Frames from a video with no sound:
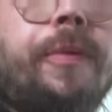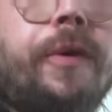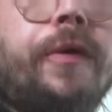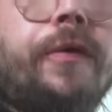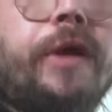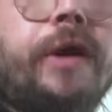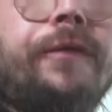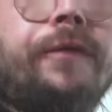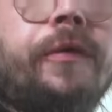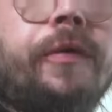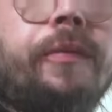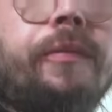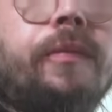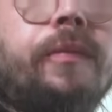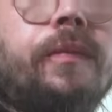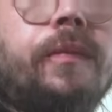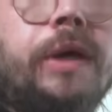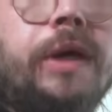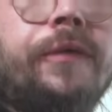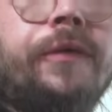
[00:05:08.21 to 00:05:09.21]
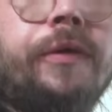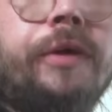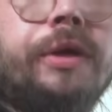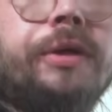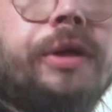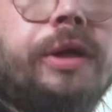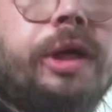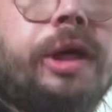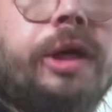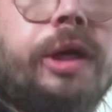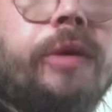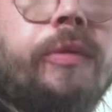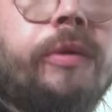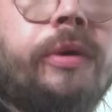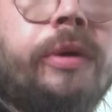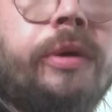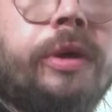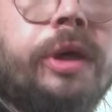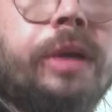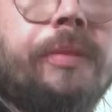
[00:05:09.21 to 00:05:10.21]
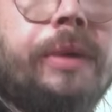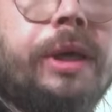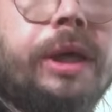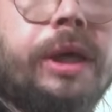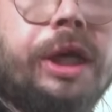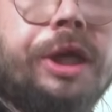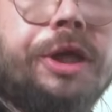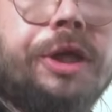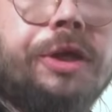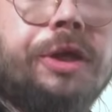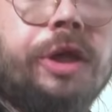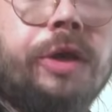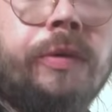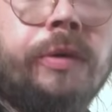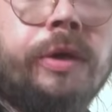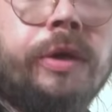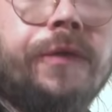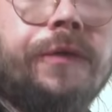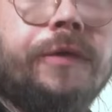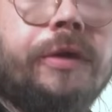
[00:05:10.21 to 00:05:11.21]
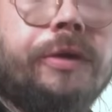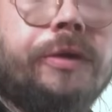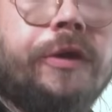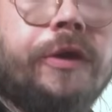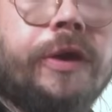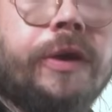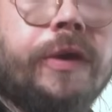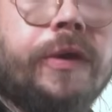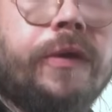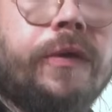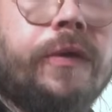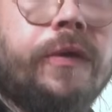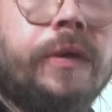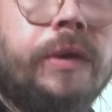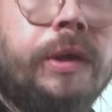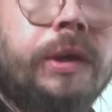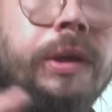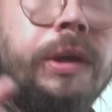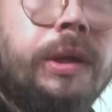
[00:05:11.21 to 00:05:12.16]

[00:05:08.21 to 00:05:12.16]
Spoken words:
meals I've cooked in here. I don't cook in my kitchen too often just because